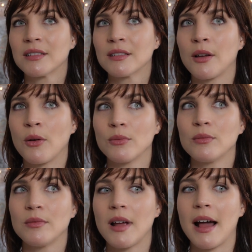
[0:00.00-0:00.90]
don't
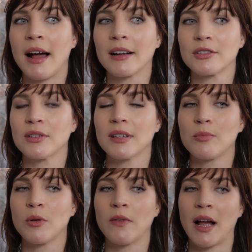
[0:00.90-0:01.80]
actually
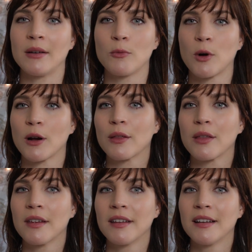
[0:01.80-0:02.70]
provide
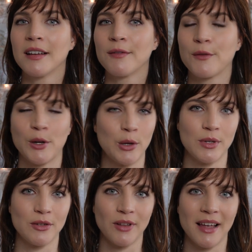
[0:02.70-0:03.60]
worth for you
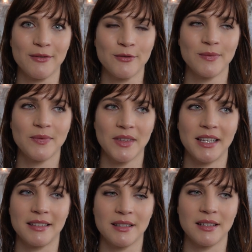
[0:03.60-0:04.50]
in your life.
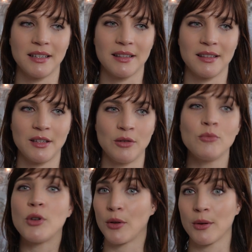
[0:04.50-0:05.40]
It's,
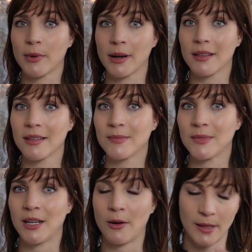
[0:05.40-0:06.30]
you know your worth,
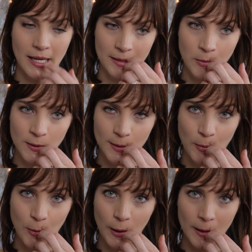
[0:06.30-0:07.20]
you know, and that's most
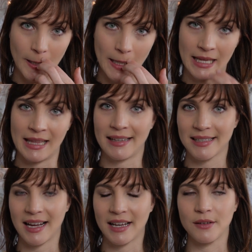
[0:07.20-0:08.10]
important, and
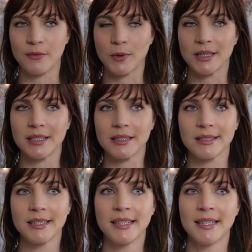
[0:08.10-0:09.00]
that's kind of what
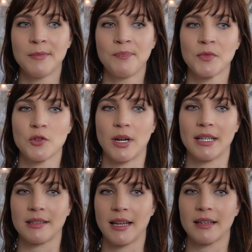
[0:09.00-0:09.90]
this
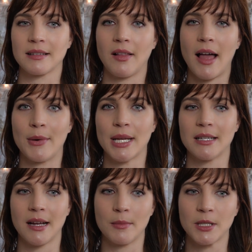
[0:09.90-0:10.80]
transit is allowing
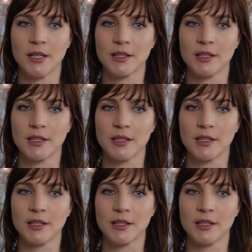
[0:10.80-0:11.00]
to come to the